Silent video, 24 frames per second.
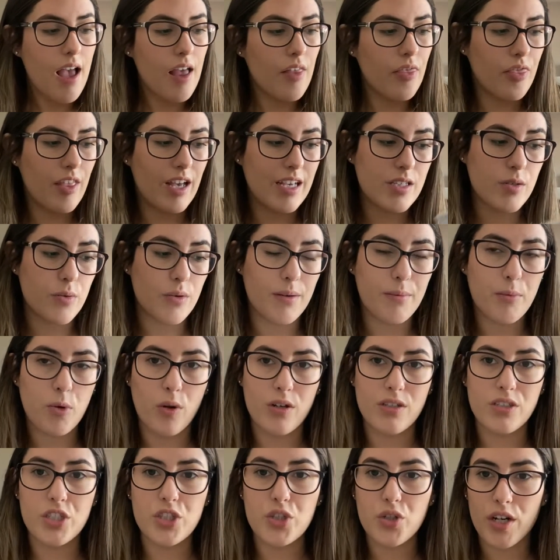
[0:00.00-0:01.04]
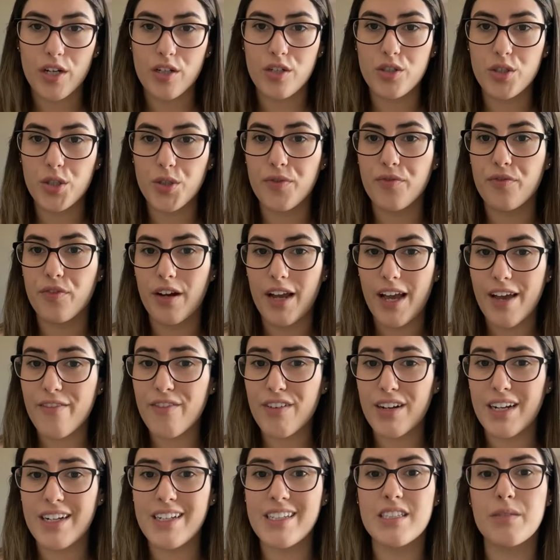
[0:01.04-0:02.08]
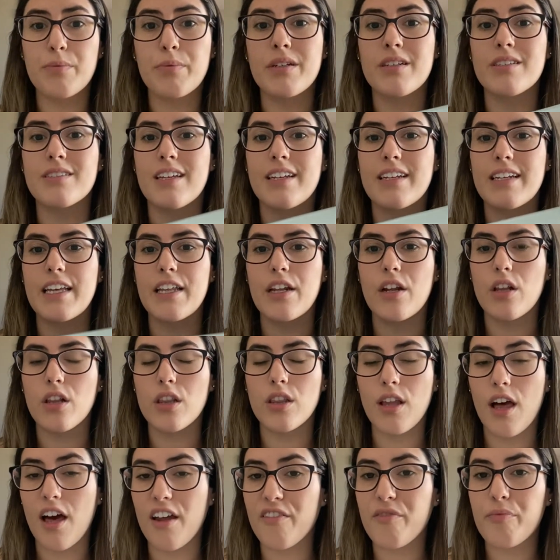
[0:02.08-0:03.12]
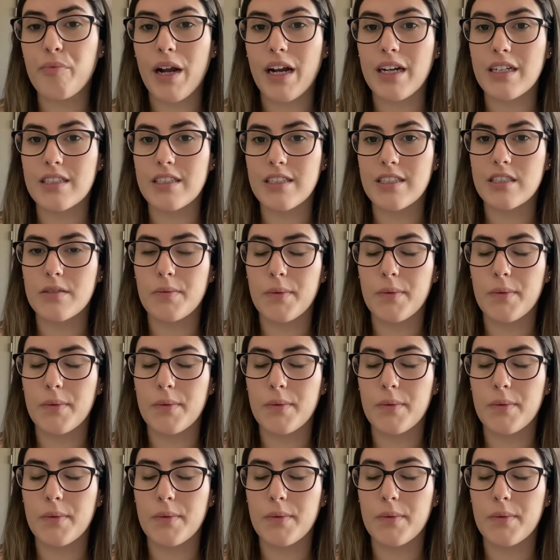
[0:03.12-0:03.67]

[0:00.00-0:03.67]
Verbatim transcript: that's what I'm going to try to do for evidence, because I need a lot of practice,